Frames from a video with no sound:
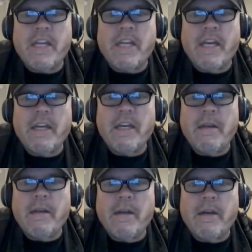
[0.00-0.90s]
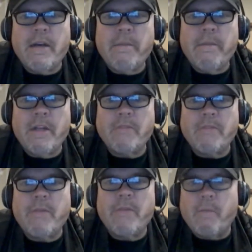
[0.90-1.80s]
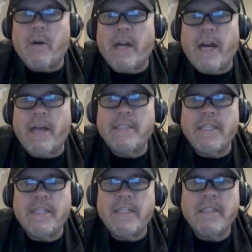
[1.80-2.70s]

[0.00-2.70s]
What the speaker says: And, as we get more content.